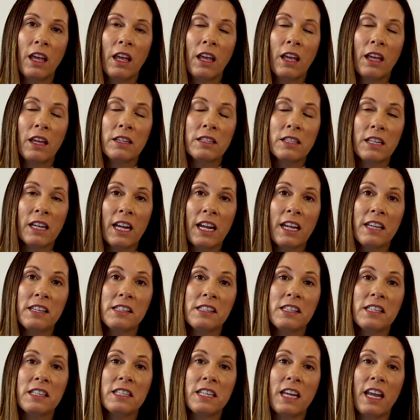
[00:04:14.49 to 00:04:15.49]
Today is
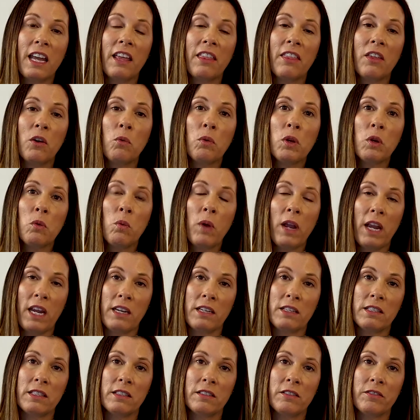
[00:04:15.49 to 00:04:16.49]
the day that we
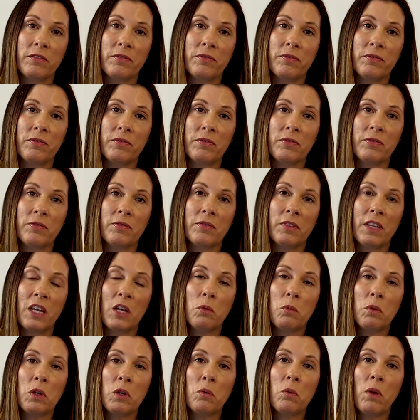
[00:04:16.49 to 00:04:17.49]
wait and
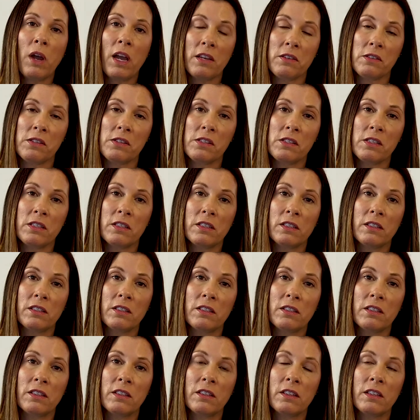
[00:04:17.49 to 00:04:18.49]
we rest
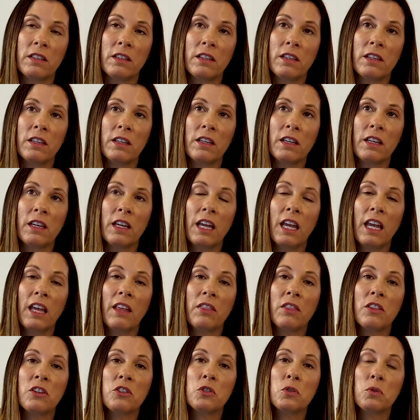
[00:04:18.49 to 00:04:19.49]
in
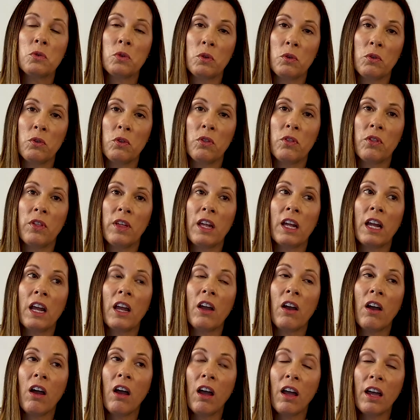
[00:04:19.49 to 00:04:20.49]
the truth that
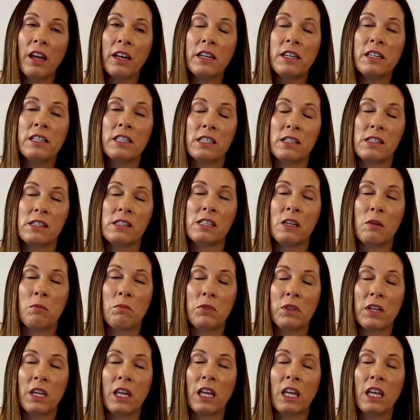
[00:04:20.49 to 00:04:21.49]
God did
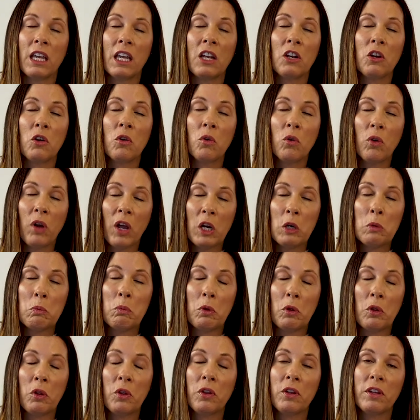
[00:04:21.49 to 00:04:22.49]
something
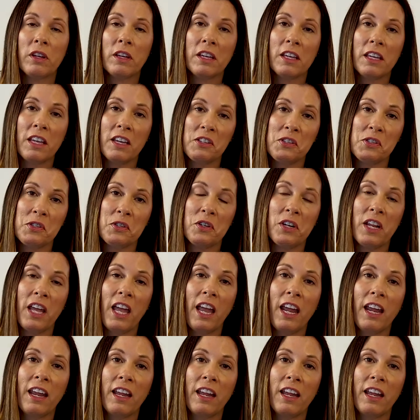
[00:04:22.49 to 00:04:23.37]
incredible yesterday.